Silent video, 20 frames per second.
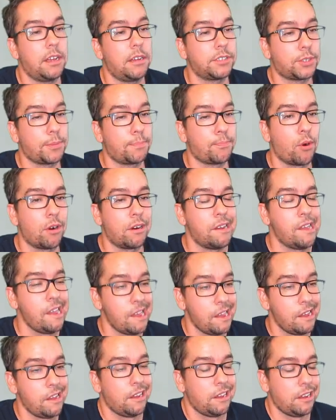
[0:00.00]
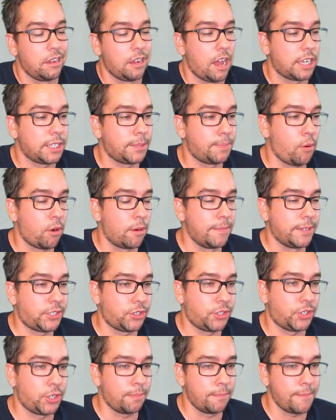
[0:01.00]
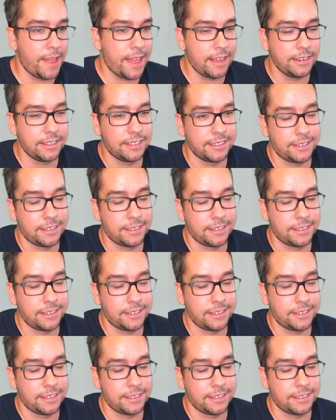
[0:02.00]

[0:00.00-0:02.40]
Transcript: I'll support. I'll support Mr. Superman